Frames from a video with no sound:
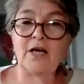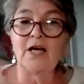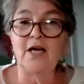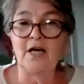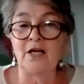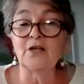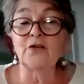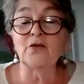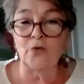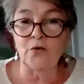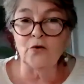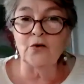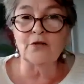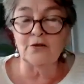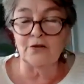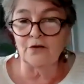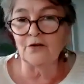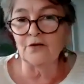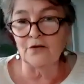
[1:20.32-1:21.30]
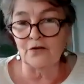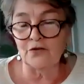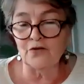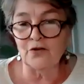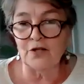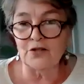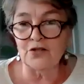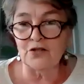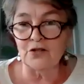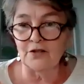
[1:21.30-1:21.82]
and order or
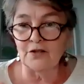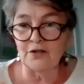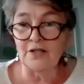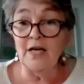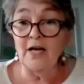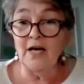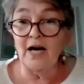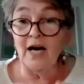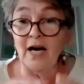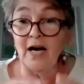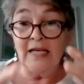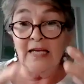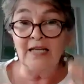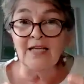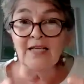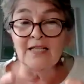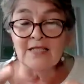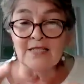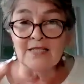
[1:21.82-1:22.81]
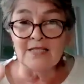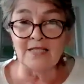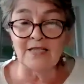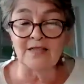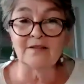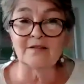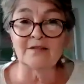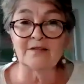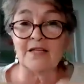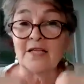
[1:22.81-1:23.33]
structure, highly
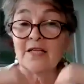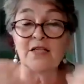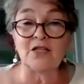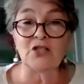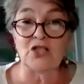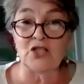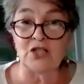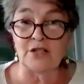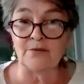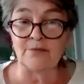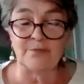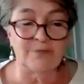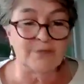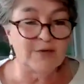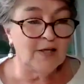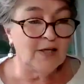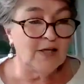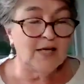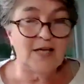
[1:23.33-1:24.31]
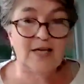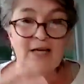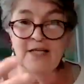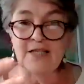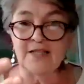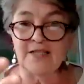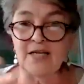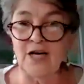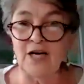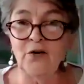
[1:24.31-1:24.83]
intense energy.
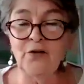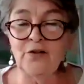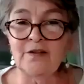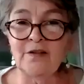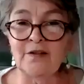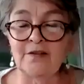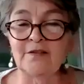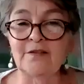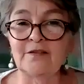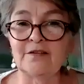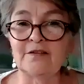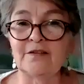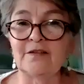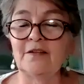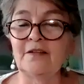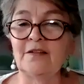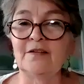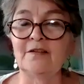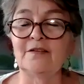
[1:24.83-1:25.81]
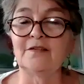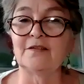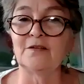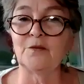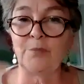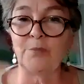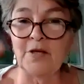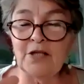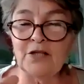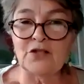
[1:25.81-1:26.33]
And how does this
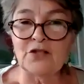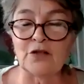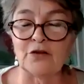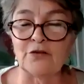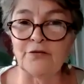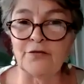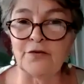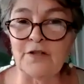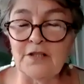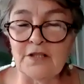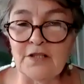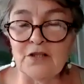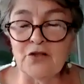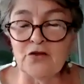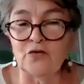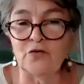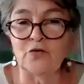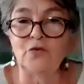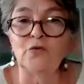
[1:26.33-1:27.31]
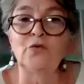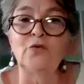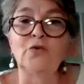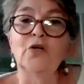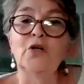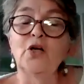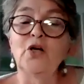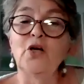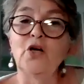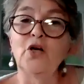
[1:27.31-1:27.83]
picture fit into
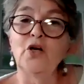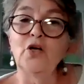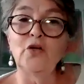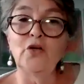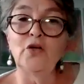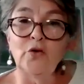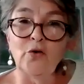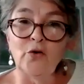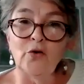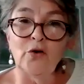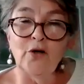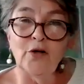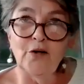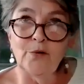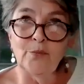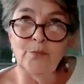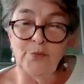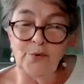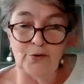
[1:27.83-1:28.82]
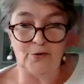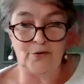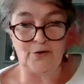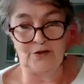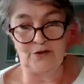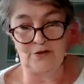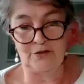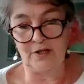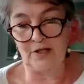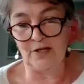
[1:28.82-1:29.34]
your
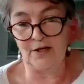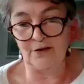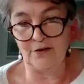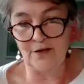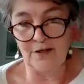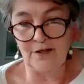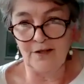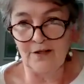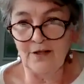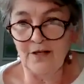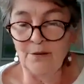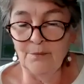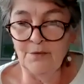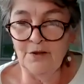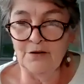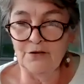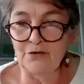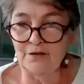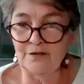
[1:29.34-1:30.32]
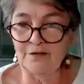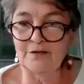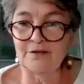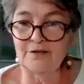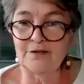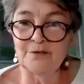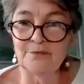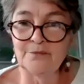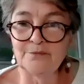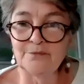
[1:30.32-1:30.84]
poetry, Claudia? I'm
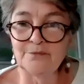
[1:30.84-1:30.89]
interested.